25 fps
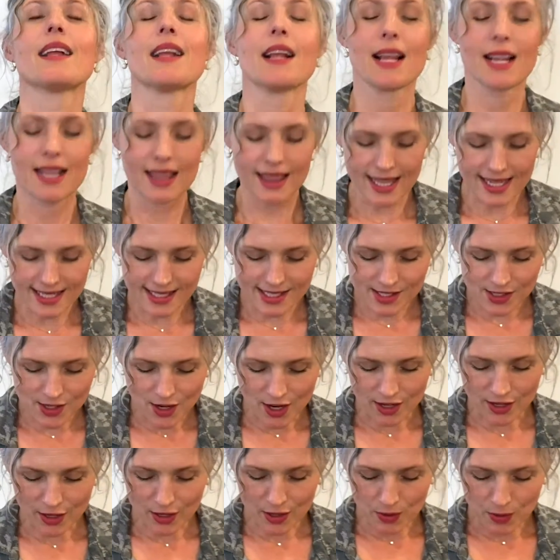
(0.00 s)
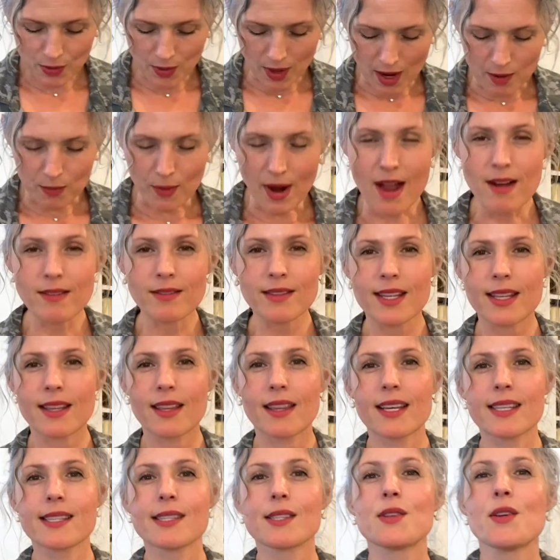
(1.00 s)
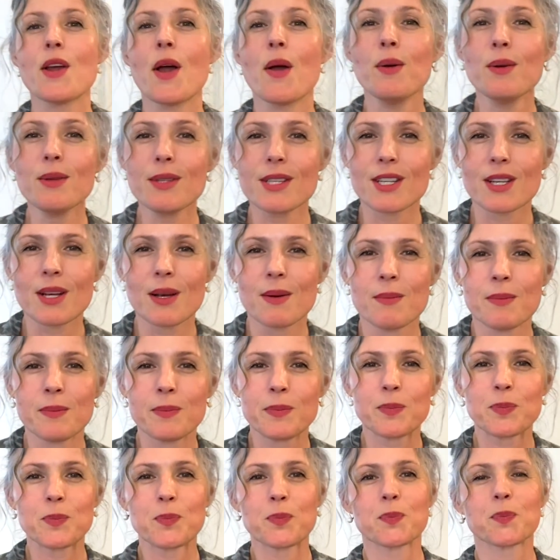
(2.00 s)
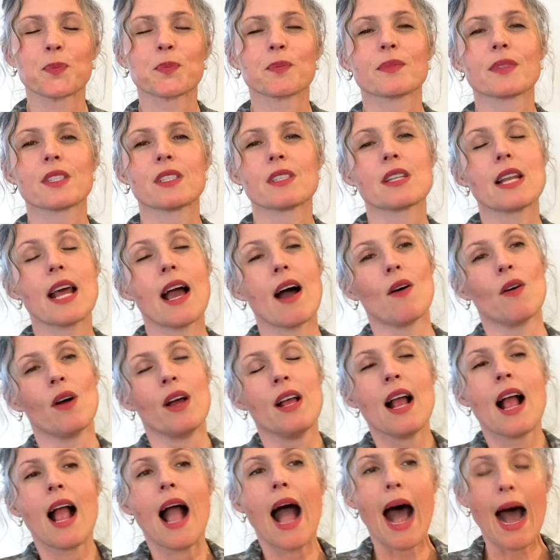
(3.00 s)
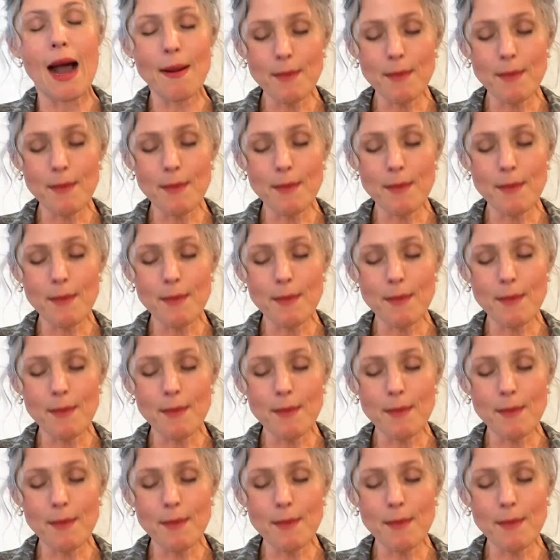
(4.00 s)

let's start you around this note. Now, I'm